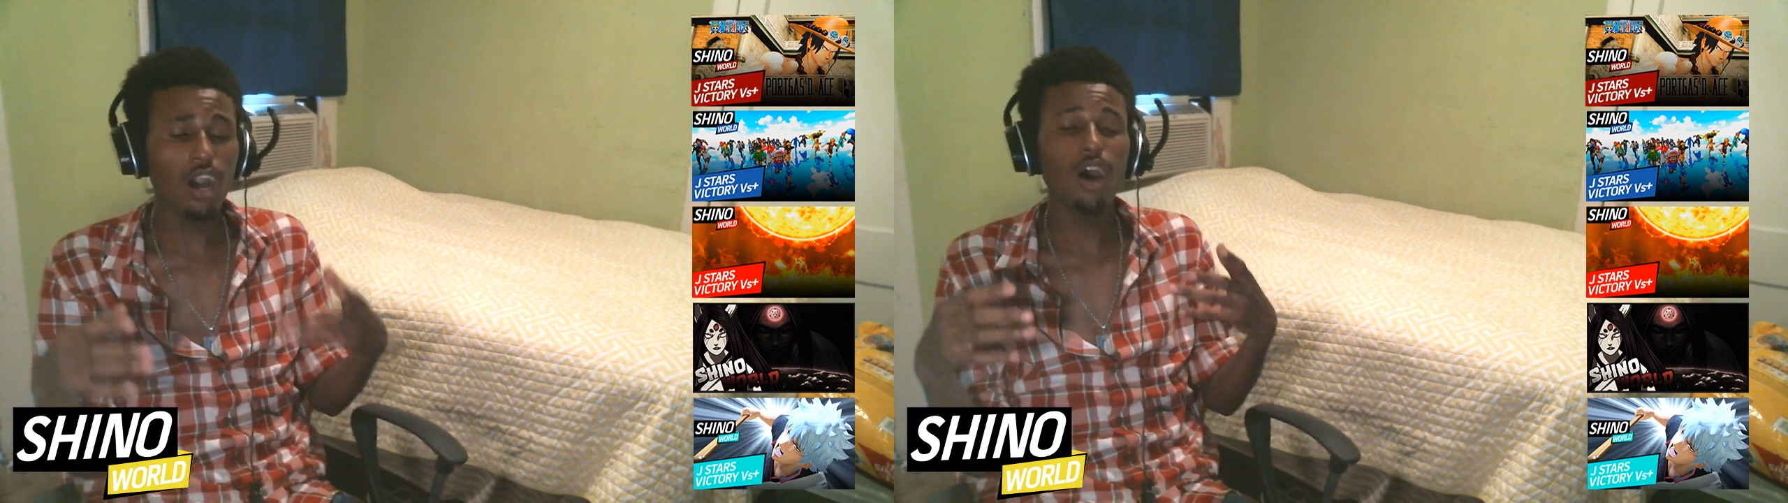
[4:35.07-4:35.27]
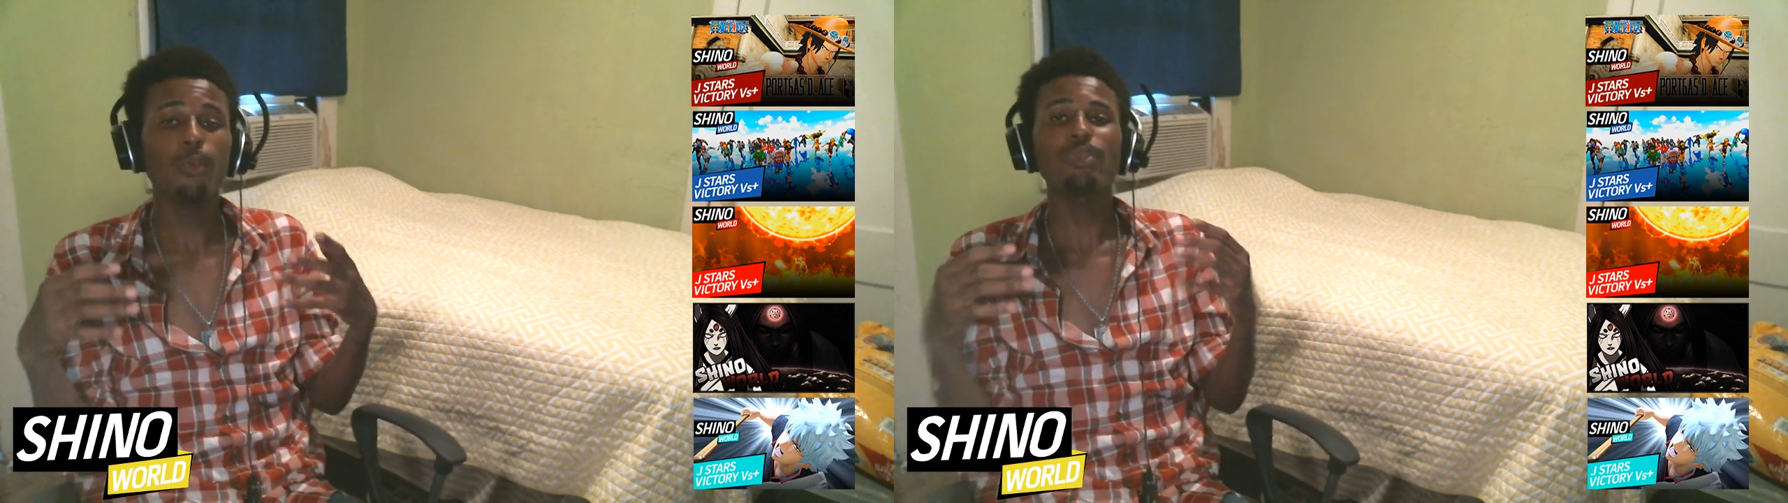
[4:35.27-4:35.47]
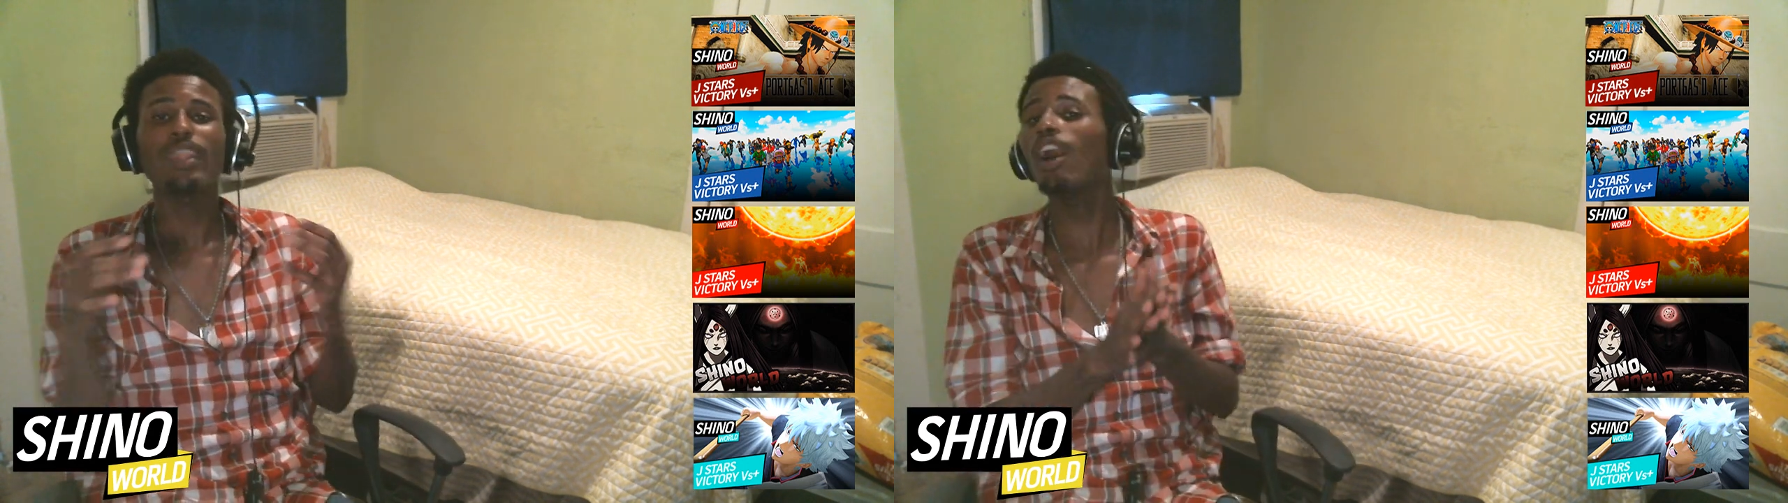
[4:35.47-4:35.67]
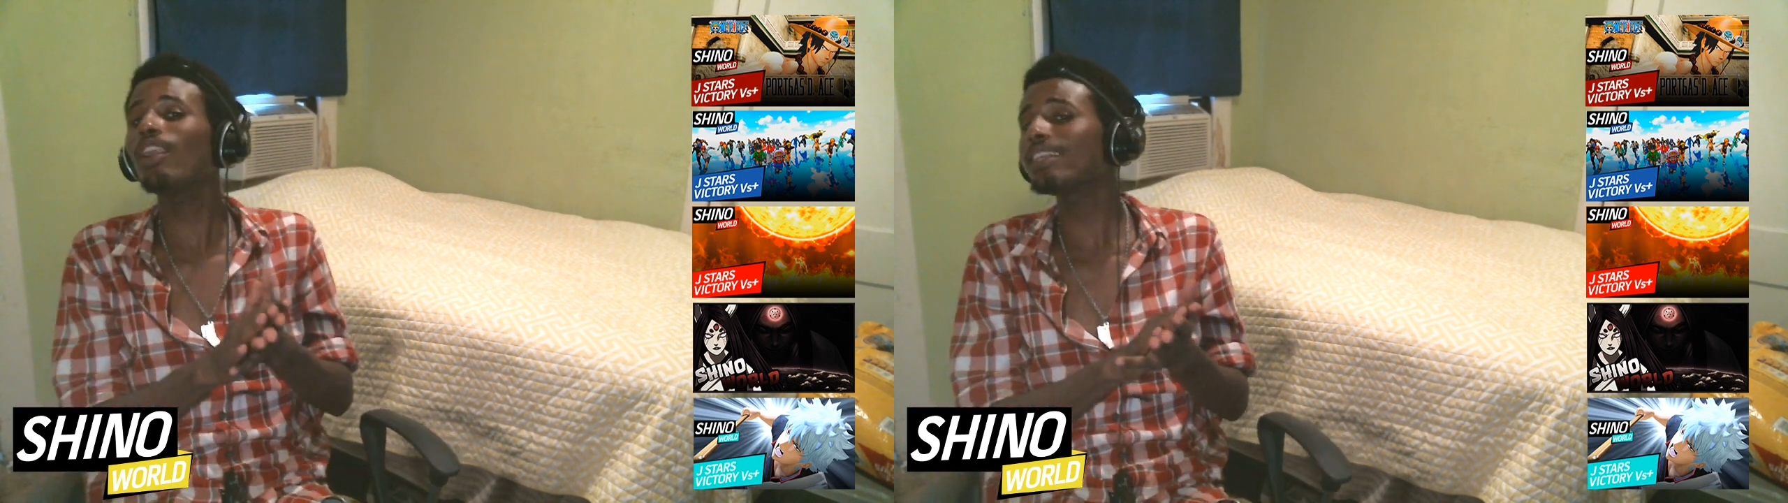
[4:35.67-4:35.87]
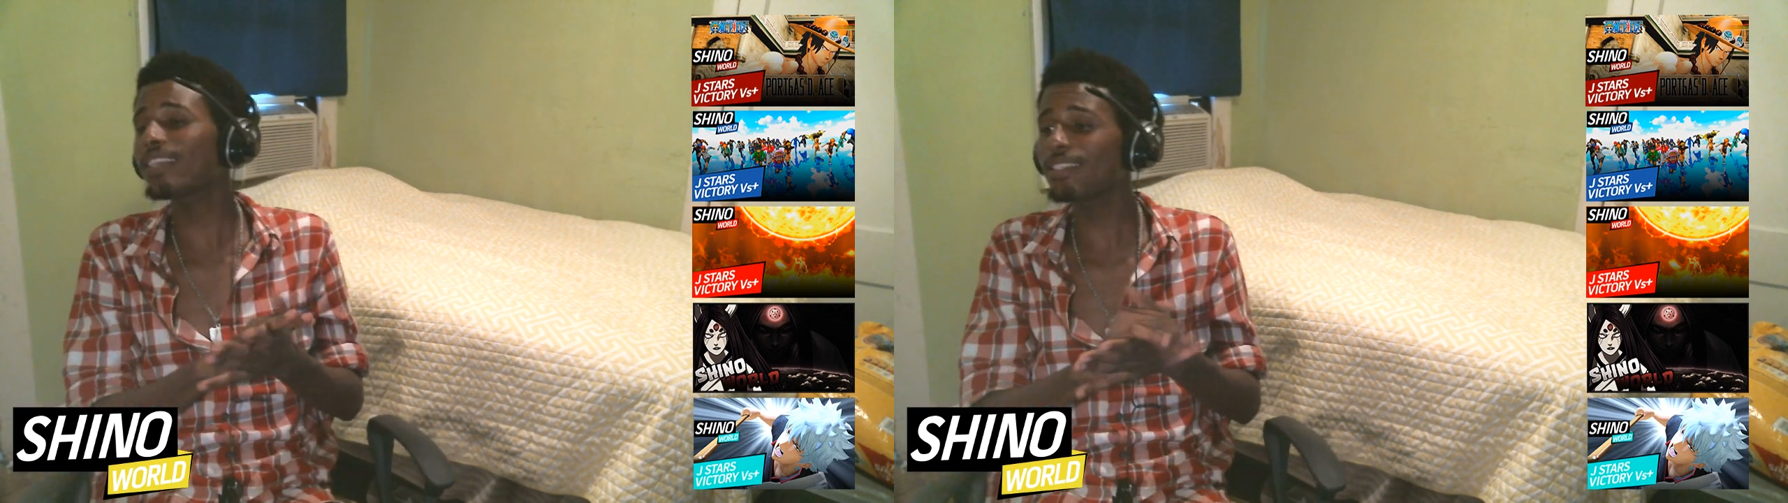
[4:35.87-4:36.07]
Um, now
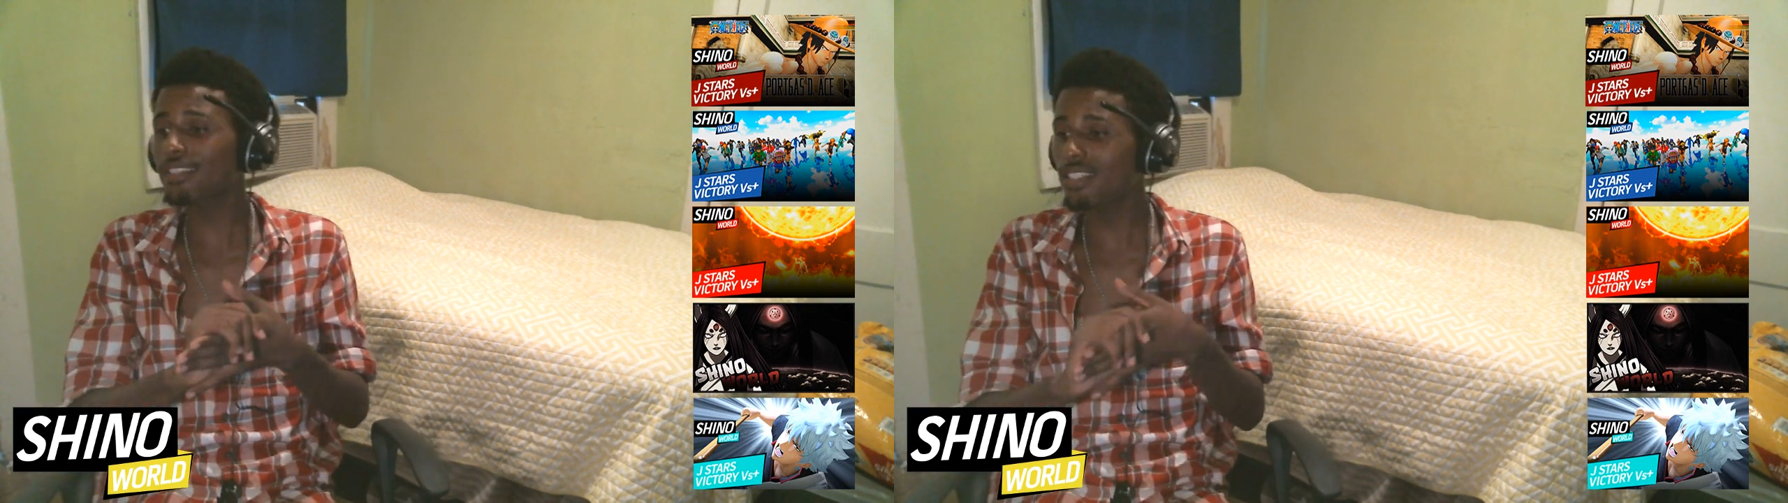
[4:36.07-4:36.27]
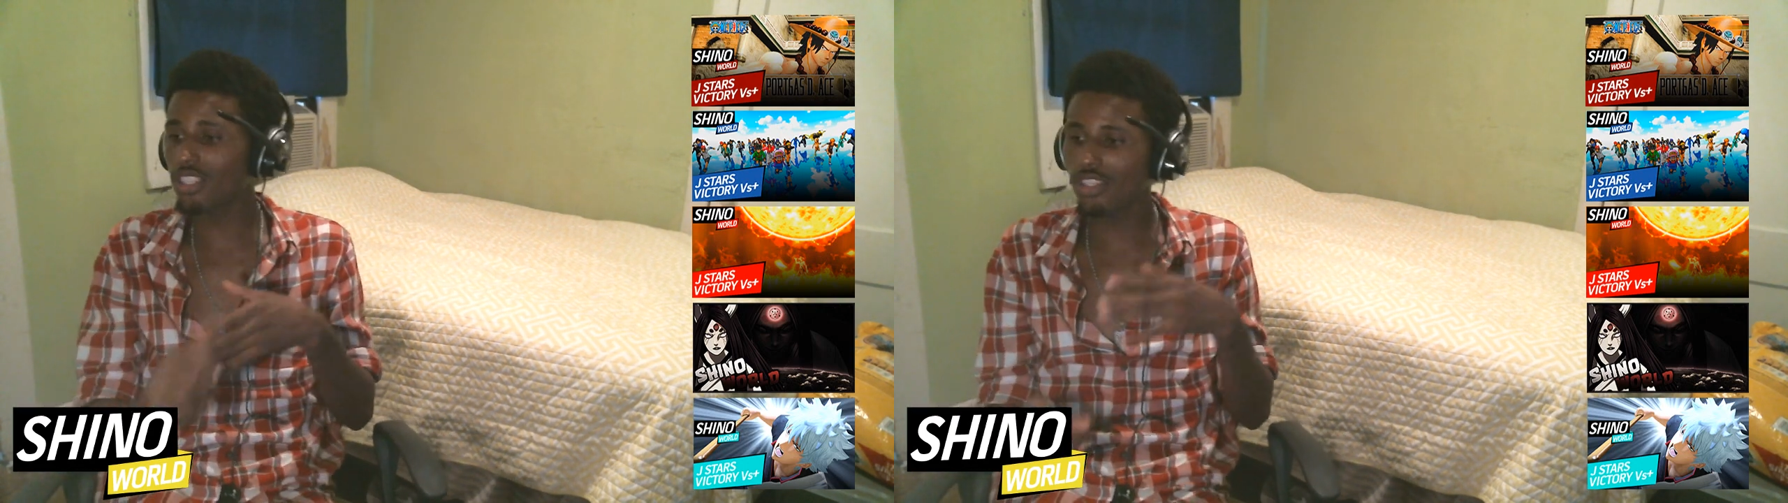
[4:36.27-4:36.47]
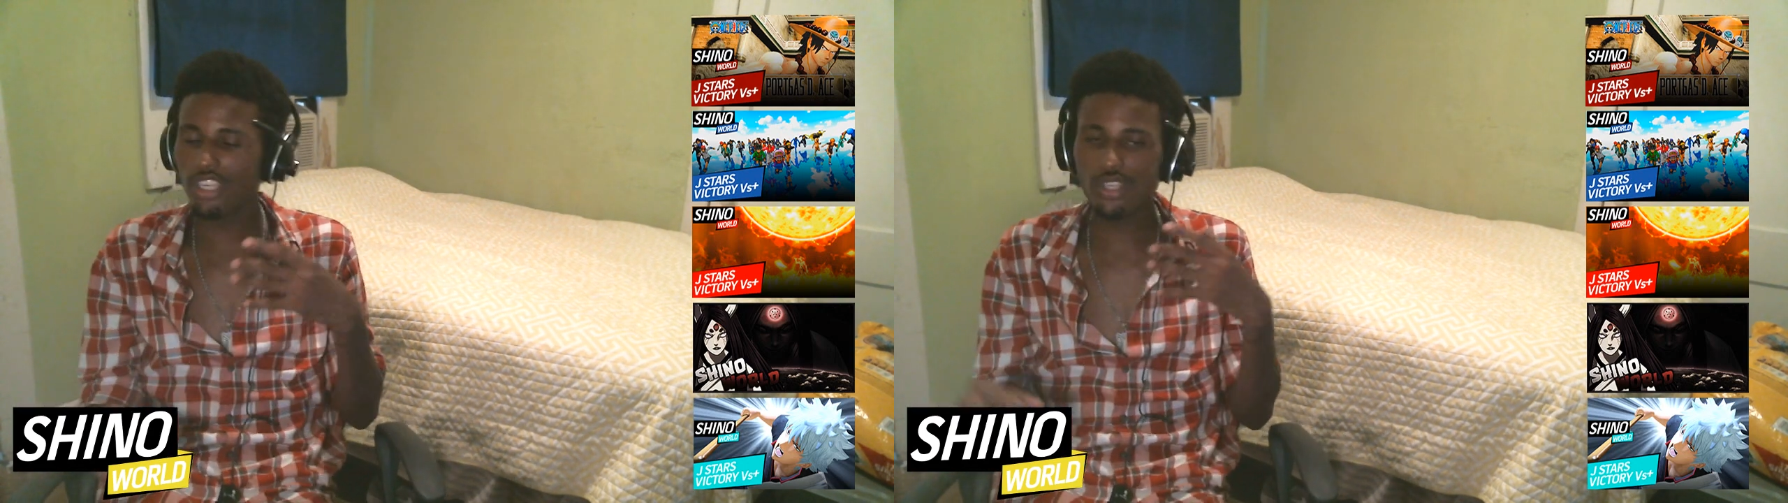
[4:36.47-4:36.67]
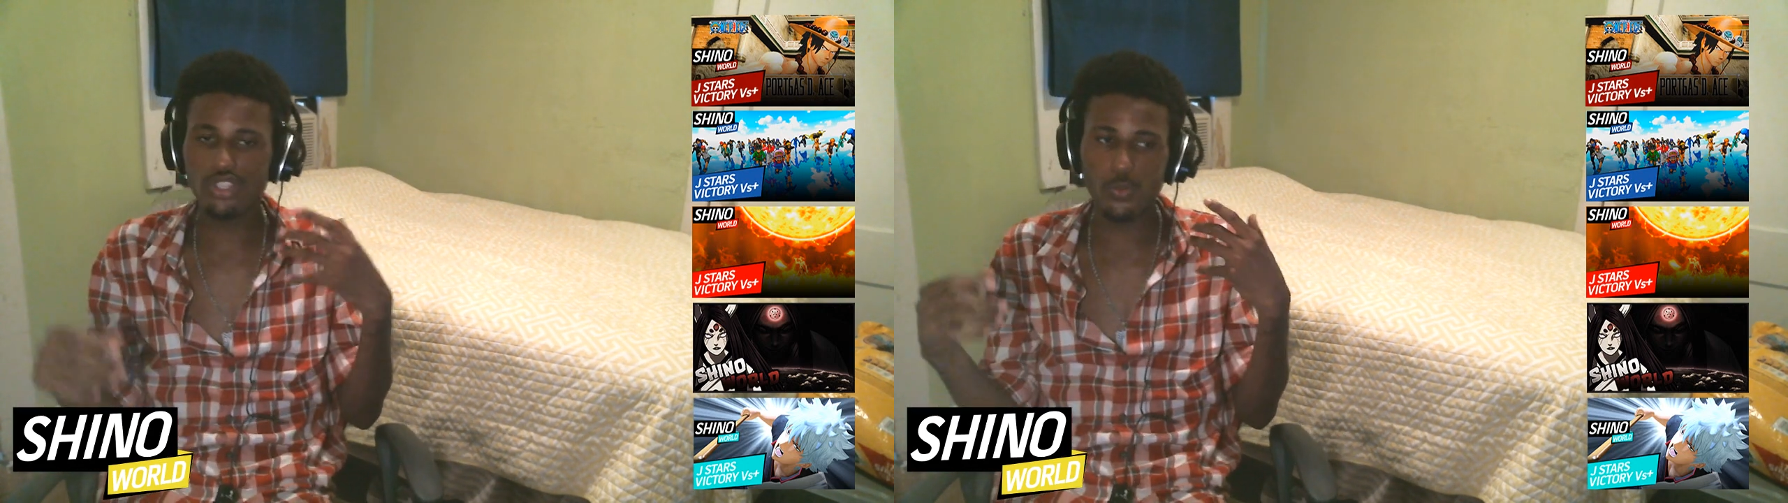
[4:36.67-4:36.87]
let's get into the,